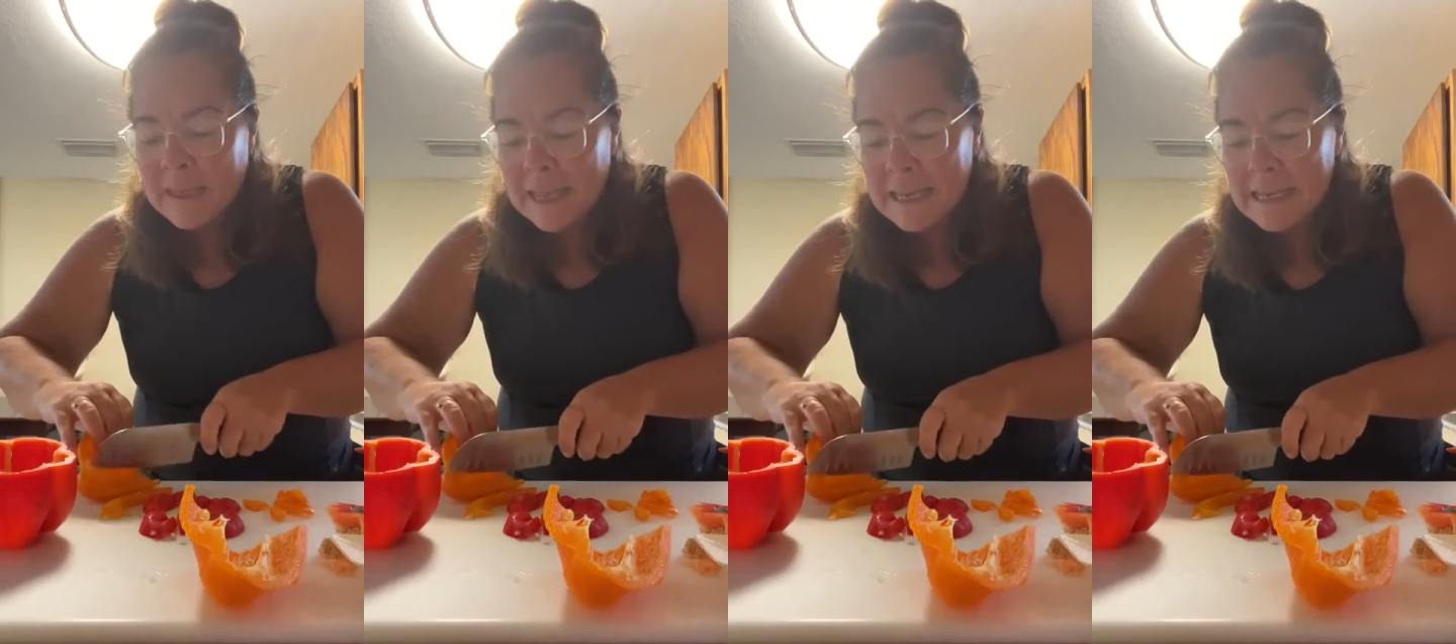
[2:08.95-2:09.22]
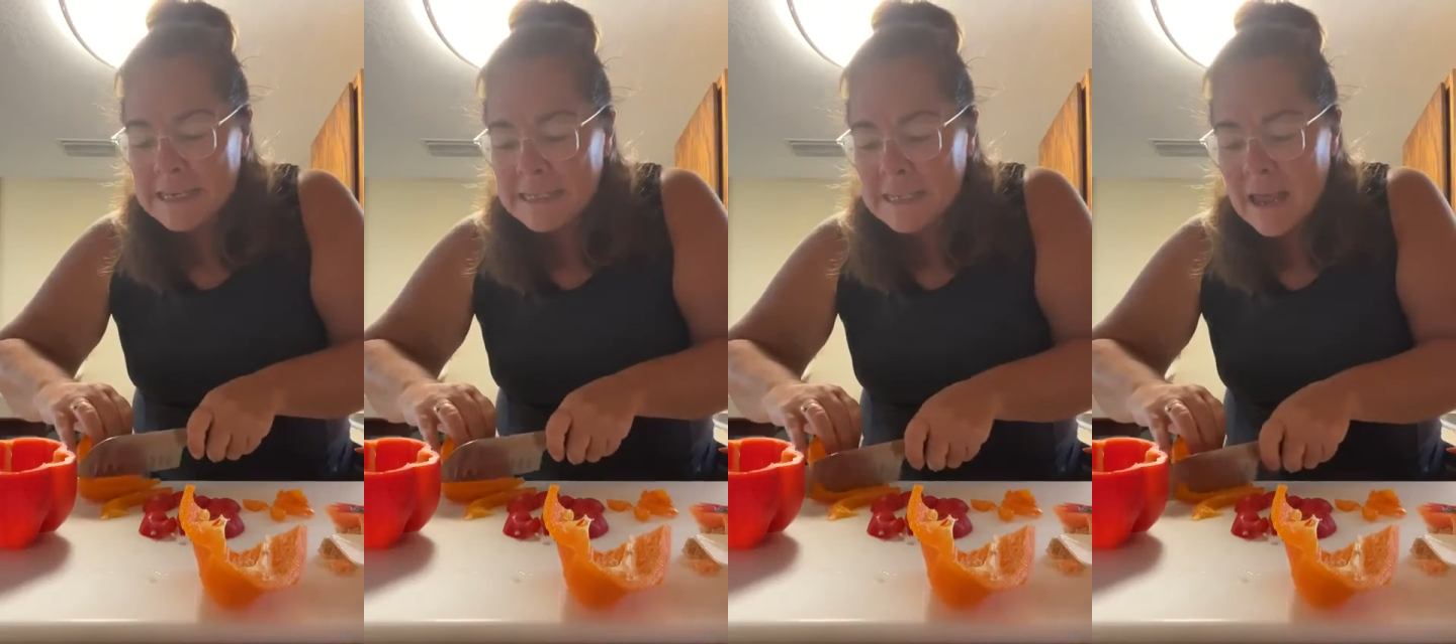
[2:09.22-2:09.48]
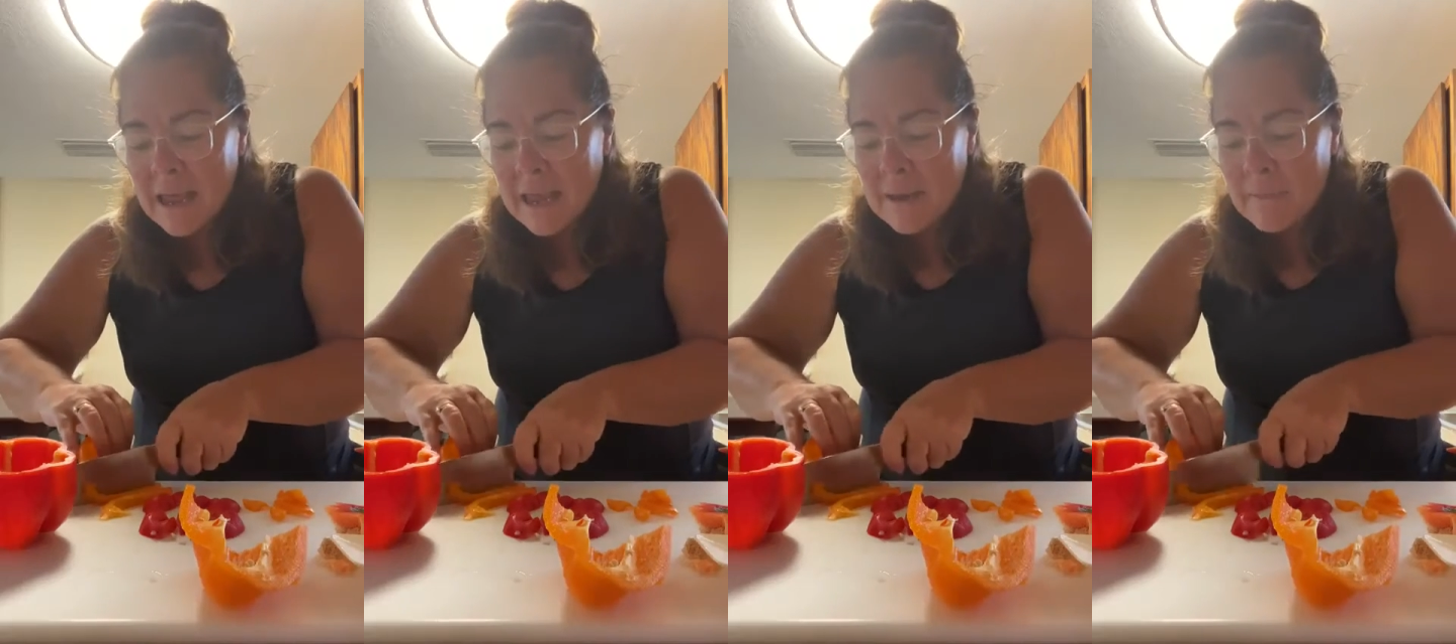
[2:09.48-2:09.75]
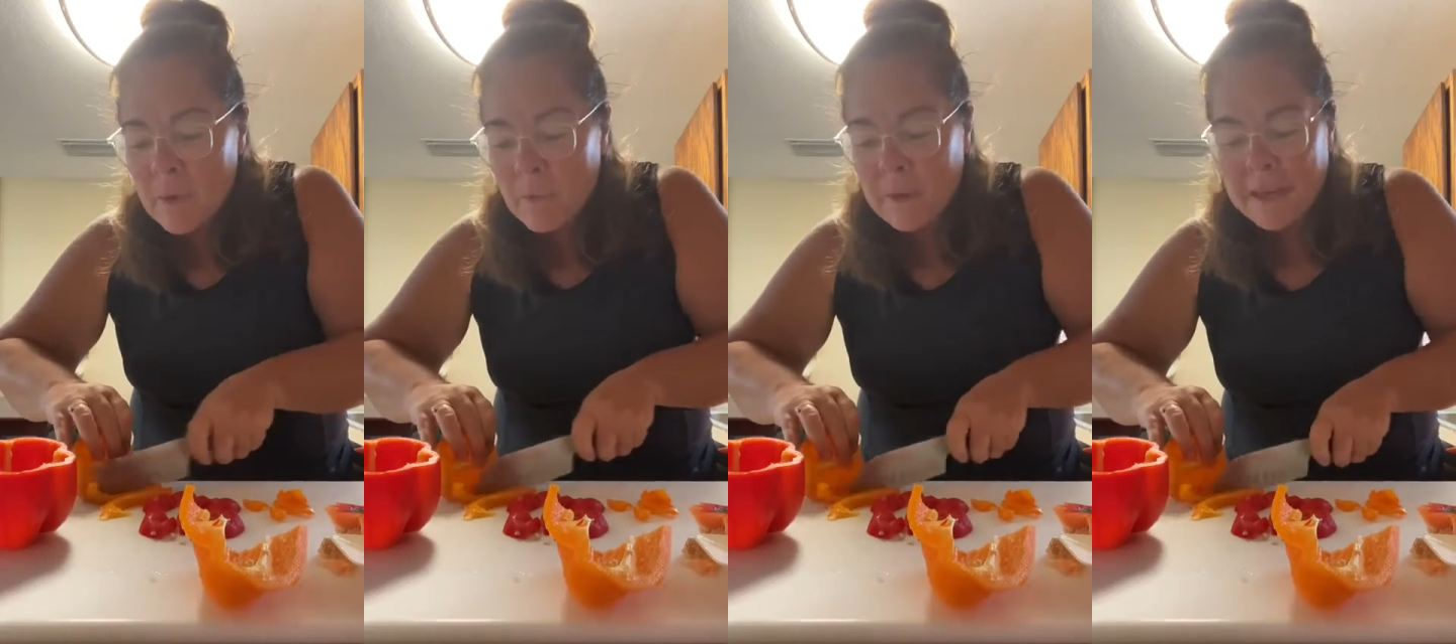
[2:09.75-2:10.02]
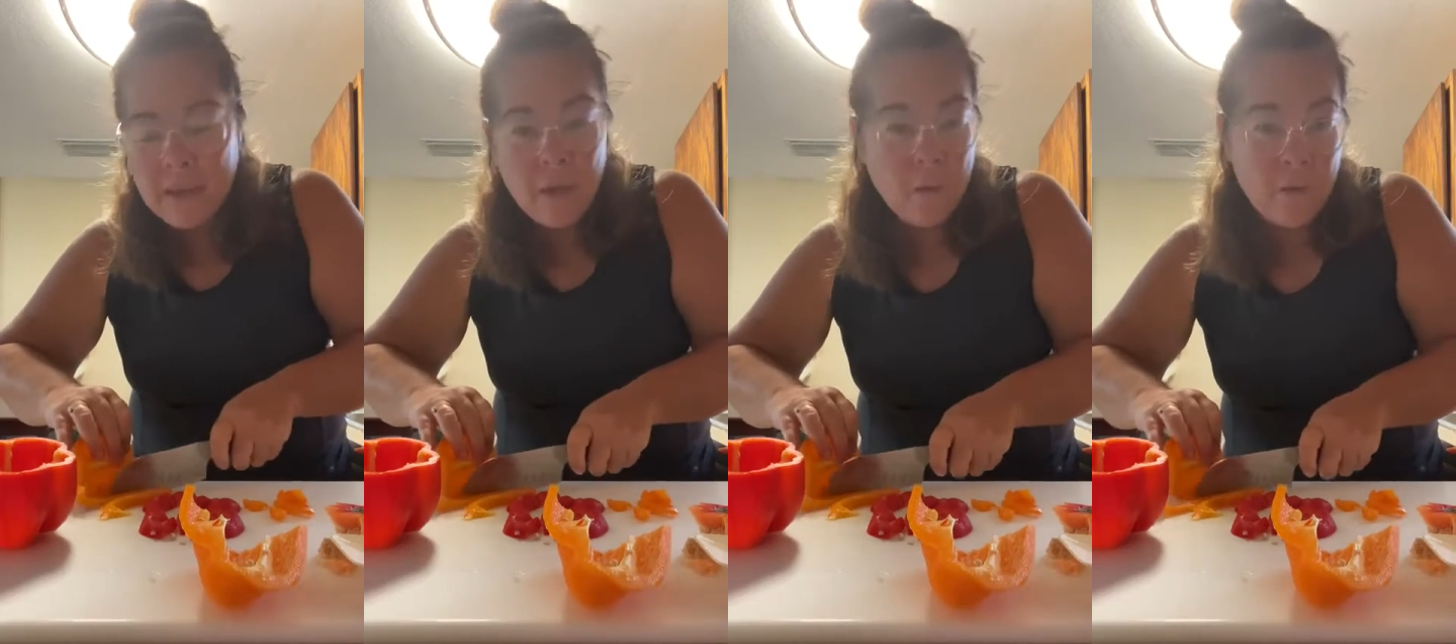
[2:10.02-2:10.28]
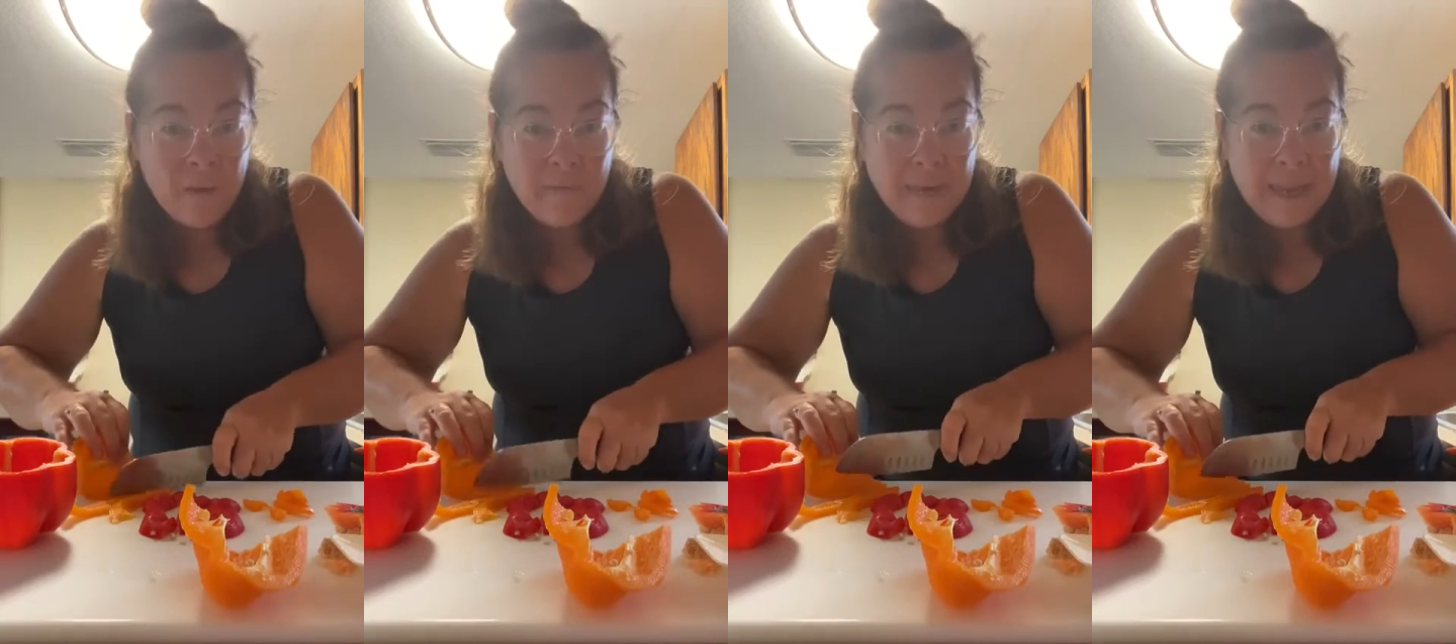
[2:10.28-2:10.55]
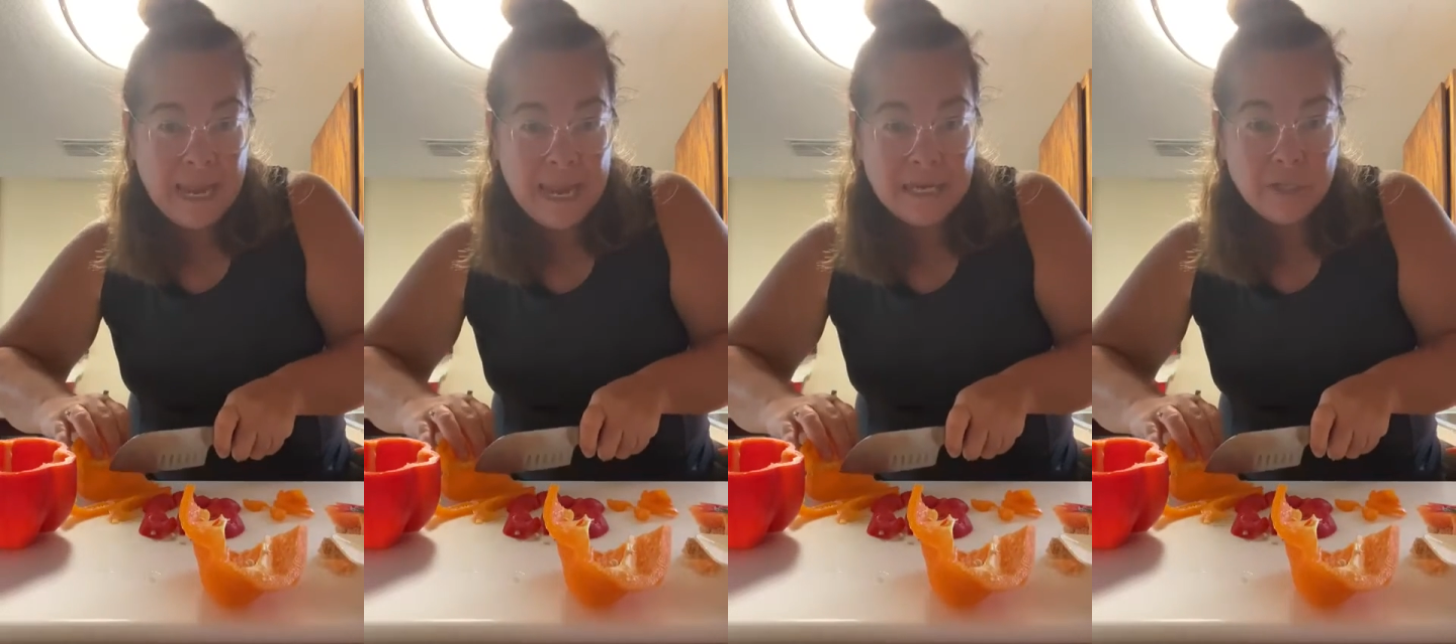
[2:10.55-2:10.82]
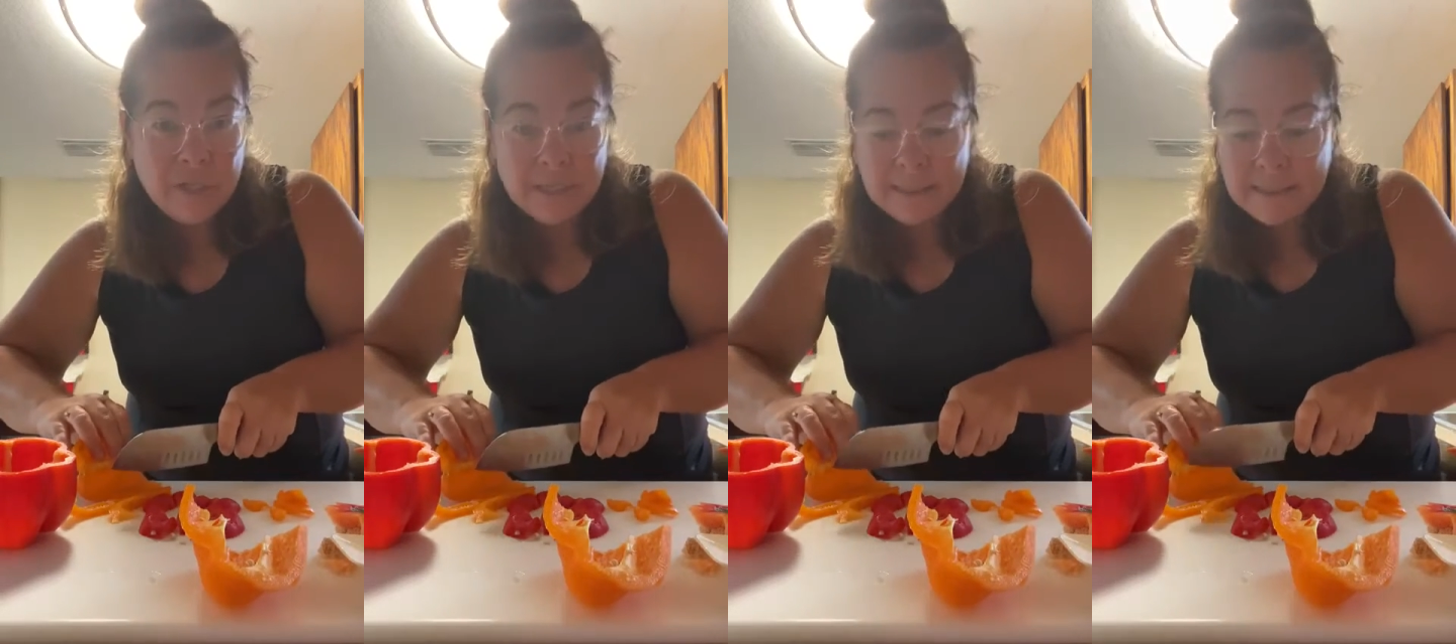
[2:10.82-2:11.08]
Anytime we go on
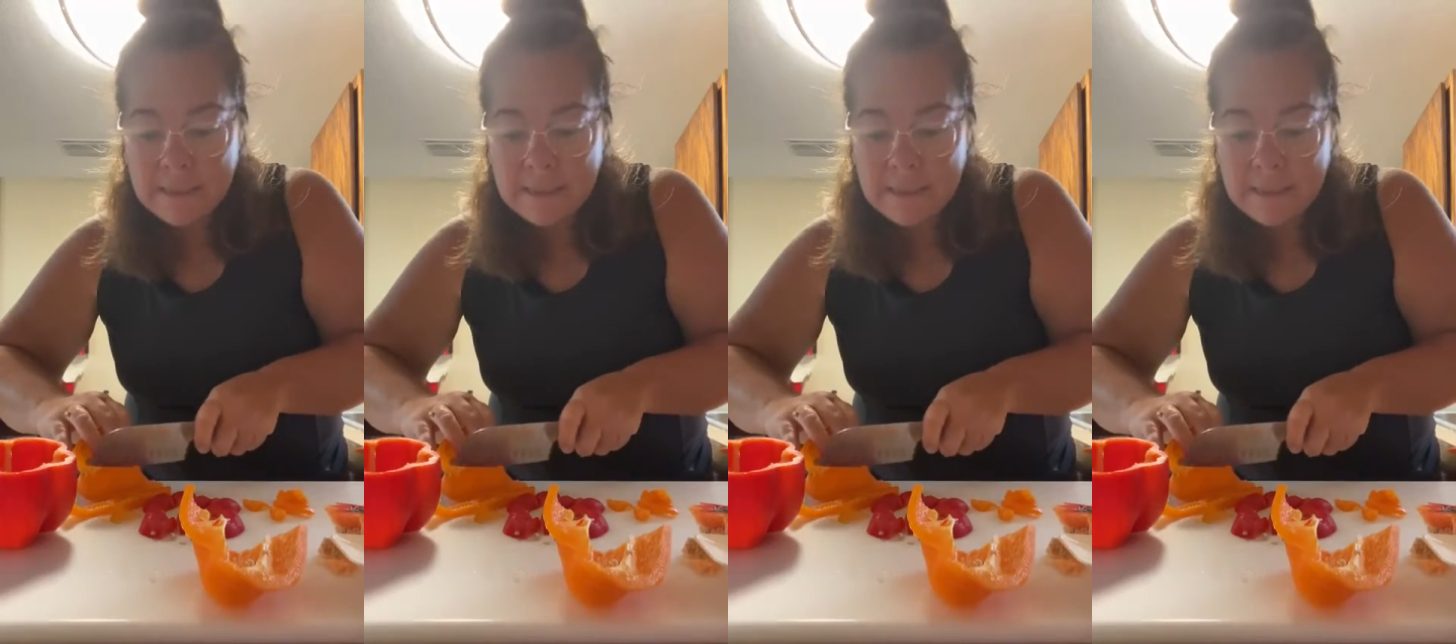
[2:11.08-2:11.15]
vacation